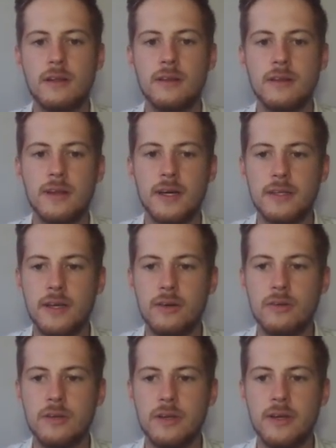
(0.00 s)
Now they
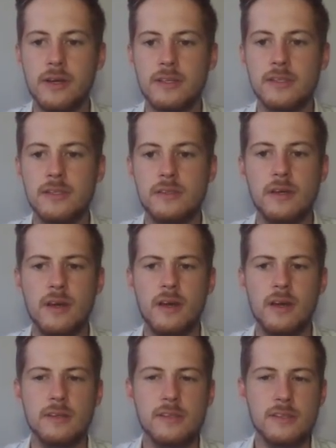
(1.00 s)
are connected.
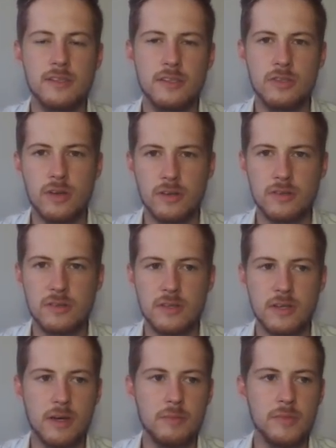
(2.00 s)
Since it struggles with the
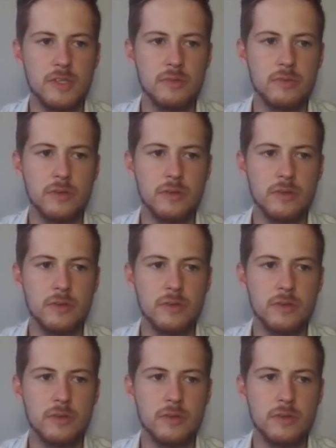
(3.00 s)
numbers, we're